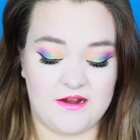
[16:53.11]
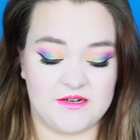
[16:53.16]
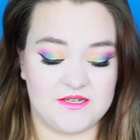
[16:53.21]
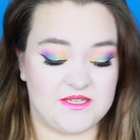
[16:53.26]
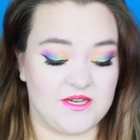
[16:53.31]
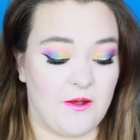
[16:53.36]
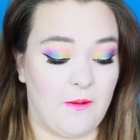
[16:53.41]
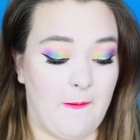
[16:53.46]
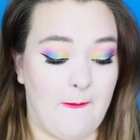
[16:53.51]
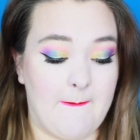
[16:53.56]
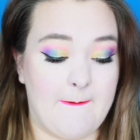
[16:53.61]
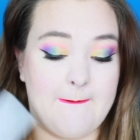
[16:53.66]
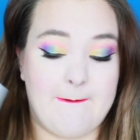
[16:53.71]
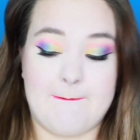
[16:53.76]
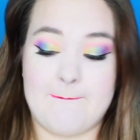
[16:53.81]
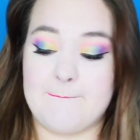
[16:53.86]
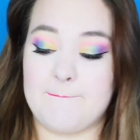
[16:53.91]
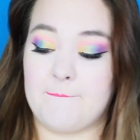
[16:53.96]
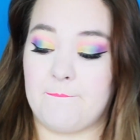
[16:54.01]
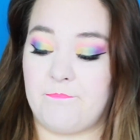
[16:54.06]
So
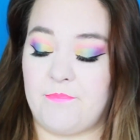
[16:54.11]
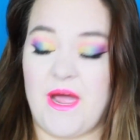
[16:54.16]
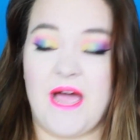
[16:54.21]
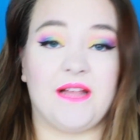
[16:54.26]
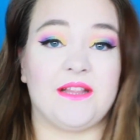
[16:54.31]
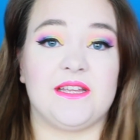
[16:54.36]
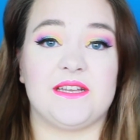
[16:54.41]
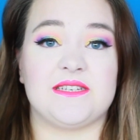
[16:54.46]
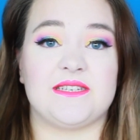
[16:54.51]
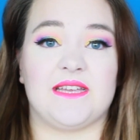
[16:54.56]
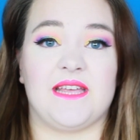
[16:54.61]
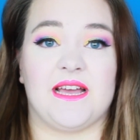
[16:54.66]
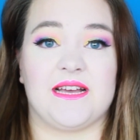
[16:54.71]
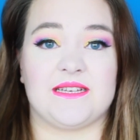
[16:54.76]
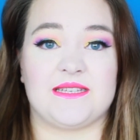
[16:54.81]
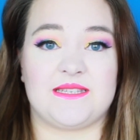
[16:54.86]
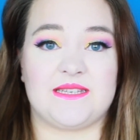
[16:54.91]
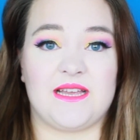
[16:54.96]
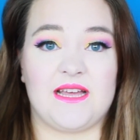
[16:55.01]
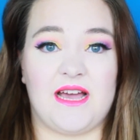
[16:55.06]
palette is a
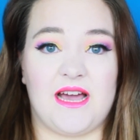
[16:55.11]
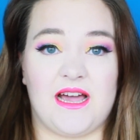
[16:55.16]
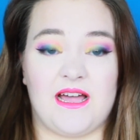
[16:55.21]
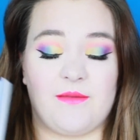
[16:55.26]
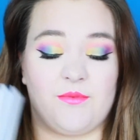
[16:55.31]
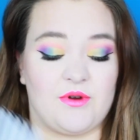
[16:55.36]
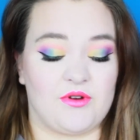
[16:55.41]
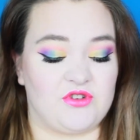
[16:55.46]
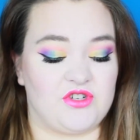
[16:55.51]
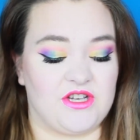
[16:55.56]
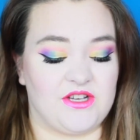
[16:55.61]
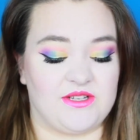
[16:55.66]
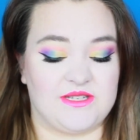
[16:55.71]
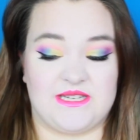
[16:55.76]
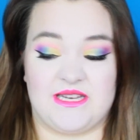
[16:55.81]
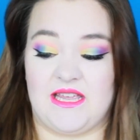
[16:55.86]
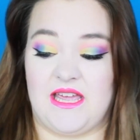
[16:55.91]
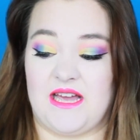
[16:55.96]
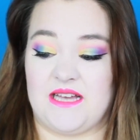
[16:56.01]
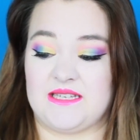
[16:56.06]
yes. Eyebrow gel
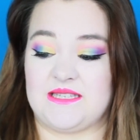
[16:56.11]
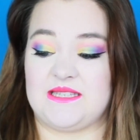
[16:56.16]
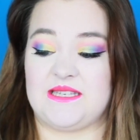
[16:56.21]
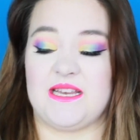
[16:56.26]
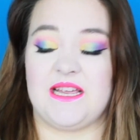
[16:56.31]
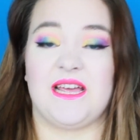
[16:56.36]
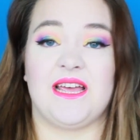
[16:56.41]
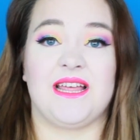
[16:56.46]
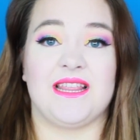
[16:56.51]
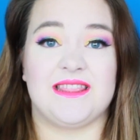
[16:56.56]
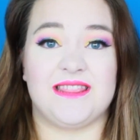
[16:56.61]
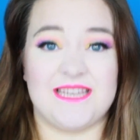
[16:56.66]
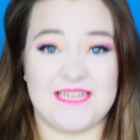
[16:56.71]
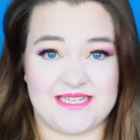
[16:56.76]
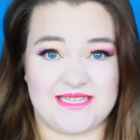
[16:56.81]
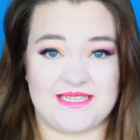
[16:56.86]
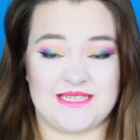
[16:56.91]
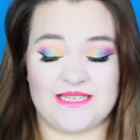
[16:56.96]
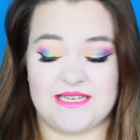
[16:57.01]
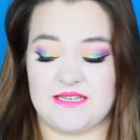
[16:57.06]
is a yes.
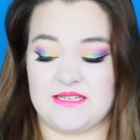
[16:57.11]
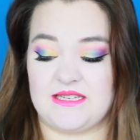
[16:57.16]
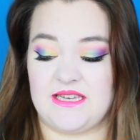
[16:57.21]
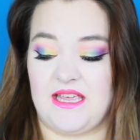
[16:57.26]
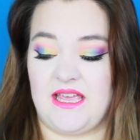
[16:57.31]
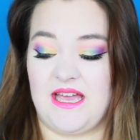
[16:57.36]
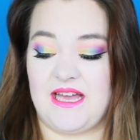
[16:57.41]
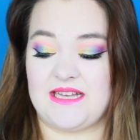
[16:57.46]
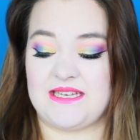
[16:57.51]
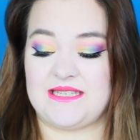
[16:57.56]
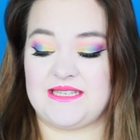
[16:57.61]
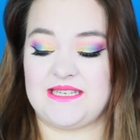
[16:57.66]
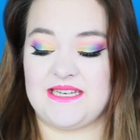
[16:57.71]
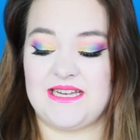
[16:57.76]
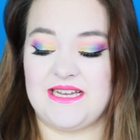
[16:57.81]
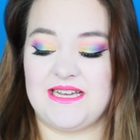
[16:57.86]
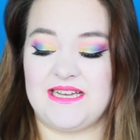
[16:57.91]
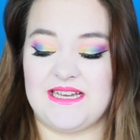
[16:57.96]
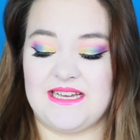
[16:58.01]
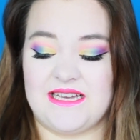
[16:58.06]
This is a yes.
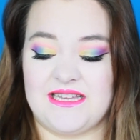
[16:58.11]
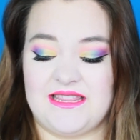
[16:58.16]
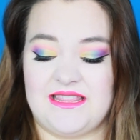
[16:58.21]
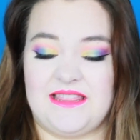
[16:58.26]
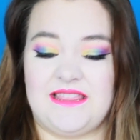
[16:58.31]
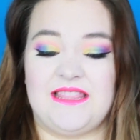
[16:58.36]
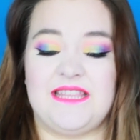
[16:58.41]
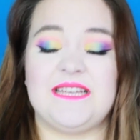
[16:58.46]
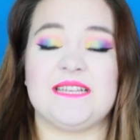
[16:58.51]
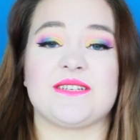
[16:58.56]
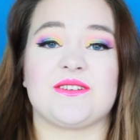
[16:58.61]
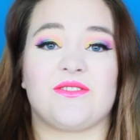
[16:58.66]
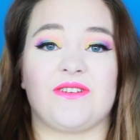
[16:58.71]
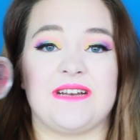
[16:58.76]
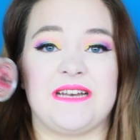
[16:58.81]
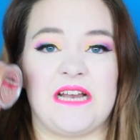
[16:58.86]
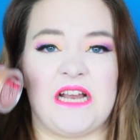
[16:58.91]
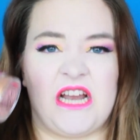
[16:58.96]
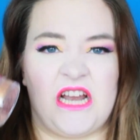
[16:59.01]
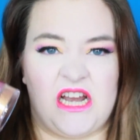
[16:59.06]
These are
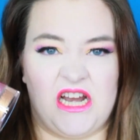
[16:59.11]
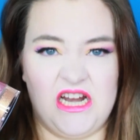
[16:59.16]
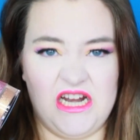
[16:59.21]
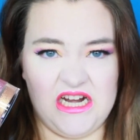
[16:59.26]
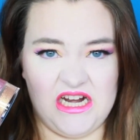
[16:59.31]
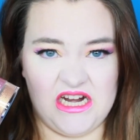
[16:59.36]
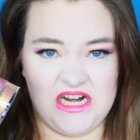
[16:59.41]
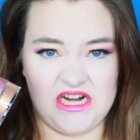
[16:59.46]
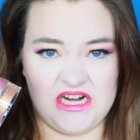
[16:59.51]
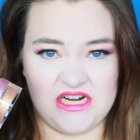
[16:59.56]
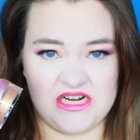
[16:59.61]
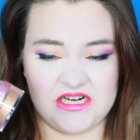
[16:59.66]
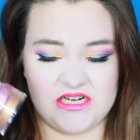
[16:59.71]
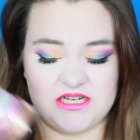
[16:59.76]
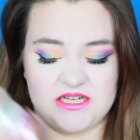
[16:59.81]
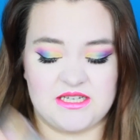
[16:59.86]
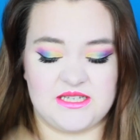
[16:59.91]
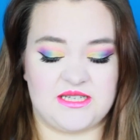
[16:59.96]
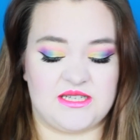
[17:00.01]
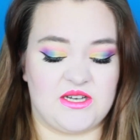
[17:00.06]
an eh.
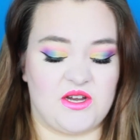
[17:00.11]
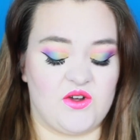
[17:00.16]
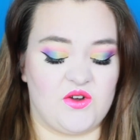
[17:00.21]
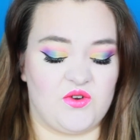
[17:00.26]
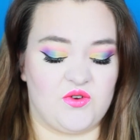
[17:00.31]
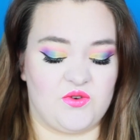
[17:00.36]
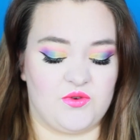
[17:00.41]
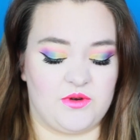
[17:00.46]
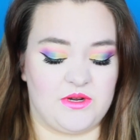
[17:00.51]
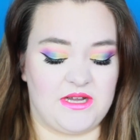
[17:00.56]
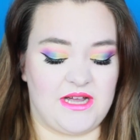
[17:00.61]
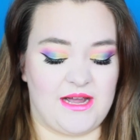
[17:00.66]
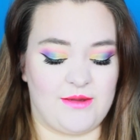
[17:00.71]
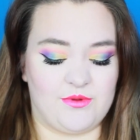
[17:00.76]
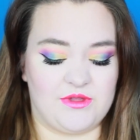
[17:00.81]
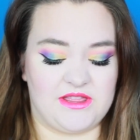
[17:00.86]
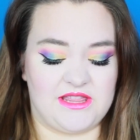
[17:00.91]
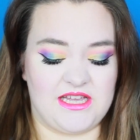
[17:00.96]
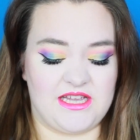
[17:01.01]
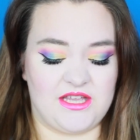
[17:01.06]
So I
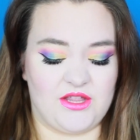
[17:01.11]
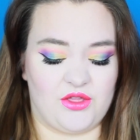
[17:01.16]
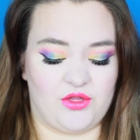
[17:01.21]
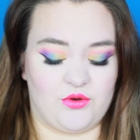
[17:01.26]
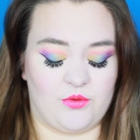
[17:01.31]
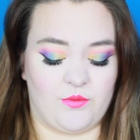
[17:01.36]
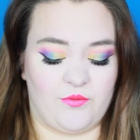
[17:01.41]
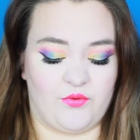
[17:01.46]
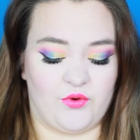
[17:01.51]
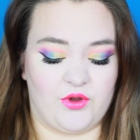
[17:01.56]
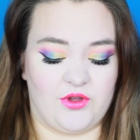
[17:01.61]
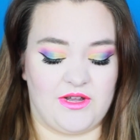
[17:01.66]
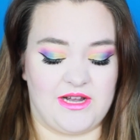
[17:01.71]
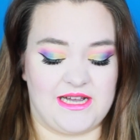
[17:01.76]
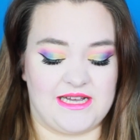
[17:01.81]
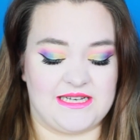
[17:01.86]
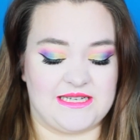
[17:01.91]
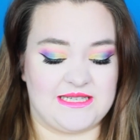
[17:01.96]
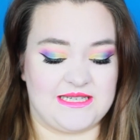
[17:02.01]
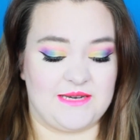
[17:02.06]
would think it through before you
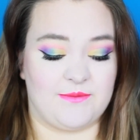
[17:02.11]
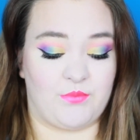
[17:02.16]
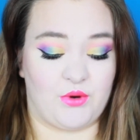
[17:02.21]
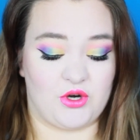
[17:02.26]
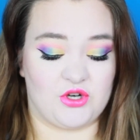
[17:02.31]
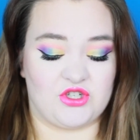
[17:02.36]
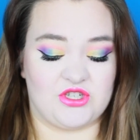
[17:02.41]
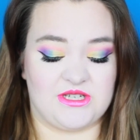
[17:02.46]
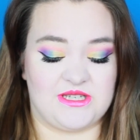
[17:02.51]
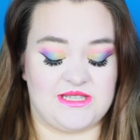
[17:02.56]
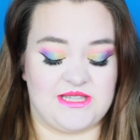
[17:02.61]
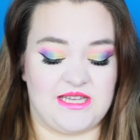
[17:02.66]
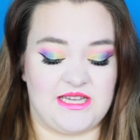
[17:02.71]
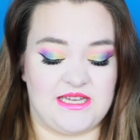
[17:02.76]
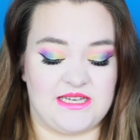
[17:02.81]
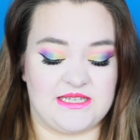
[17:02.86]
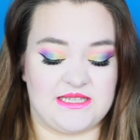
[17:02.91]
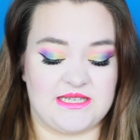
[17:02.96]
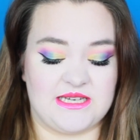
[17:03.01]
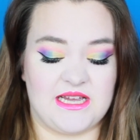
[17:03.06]
guys purchase
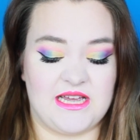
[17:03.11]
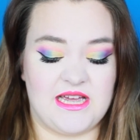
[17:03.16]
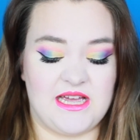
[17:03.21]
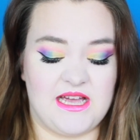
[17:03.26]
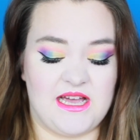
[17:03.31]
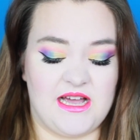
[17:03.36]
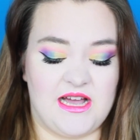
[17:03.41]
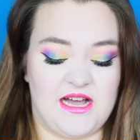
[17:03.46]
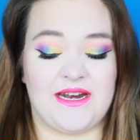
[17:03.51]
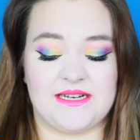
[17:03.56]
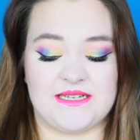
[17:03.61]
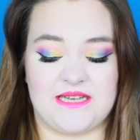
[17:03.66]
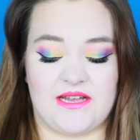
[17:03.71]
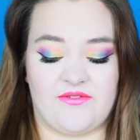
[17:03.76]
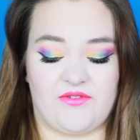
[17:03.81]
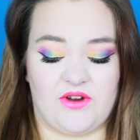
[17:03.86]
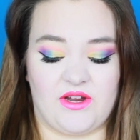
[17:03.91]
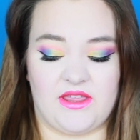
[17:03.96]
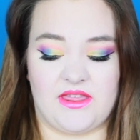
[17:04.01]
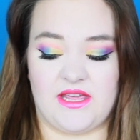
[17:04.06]
these. That is
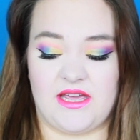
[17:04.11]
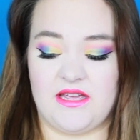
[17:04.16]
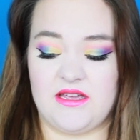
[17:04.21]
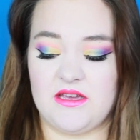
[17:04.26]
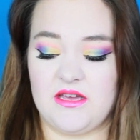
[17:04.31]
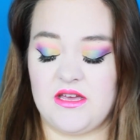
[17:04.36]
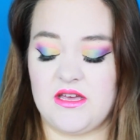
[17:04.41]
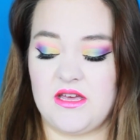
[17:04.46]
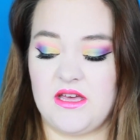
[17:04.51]
everything.